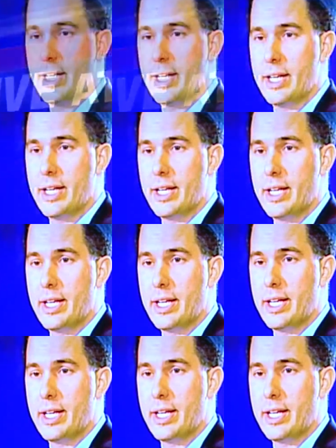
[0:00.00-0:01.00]

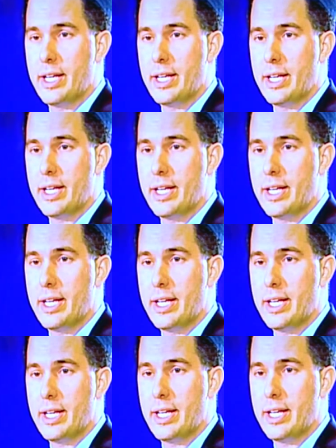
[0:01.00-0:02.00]

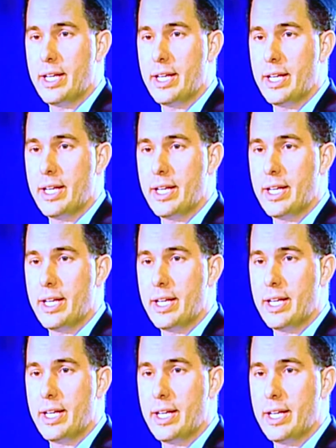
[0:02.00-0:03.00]

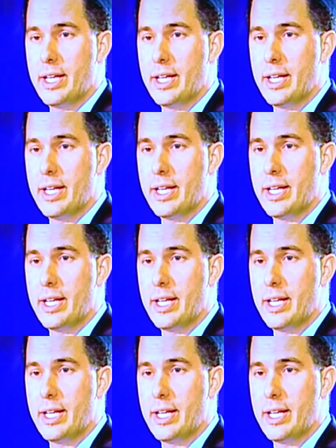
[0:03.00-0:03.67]
[no speech]